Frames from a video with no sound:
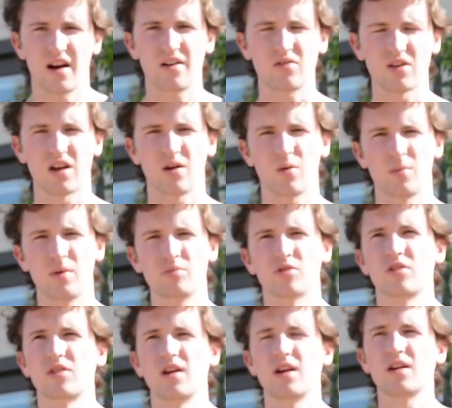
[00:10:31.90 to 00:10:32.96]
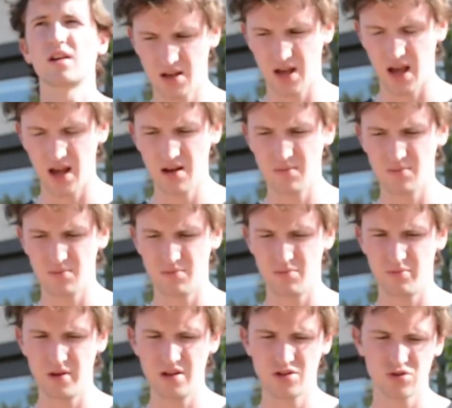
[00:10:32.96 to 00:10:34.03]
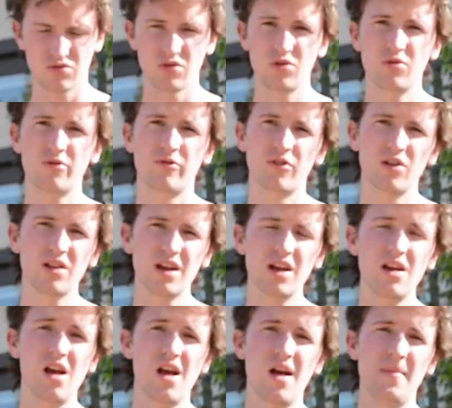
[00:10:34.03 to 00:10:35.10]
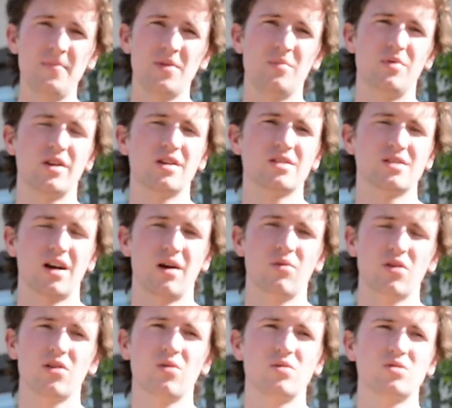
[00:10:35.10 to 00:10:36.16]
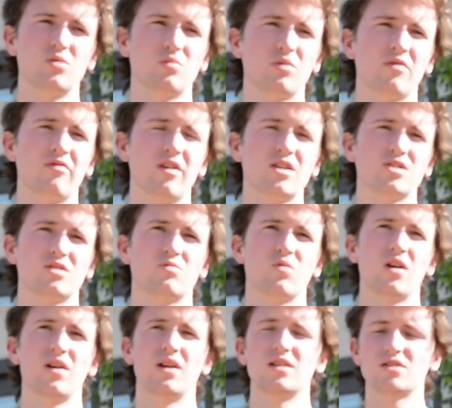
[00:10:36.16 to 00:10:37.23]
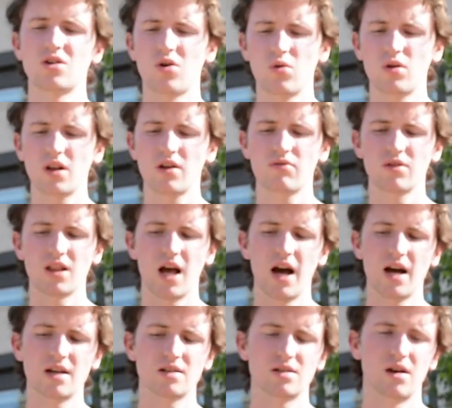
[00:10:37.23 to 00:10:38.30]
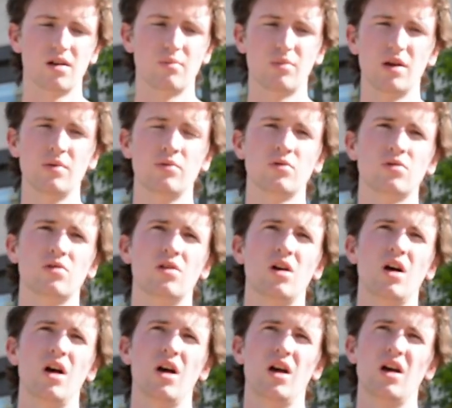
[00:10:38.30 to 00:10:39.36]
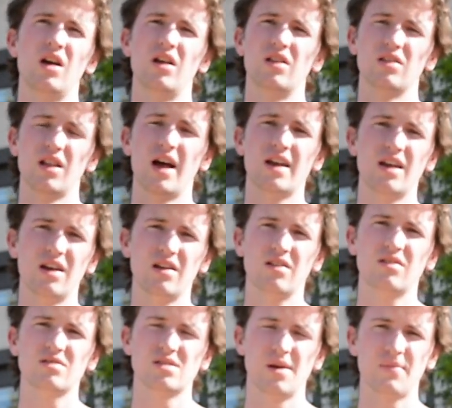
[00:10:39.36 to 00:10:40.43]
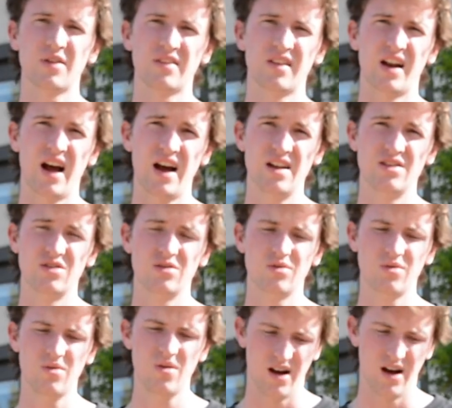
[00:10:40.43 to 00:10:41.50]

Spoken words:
I don't care what people think, it can't be true fully, because I want to go into a profession where it totally relies on people liking something that I do,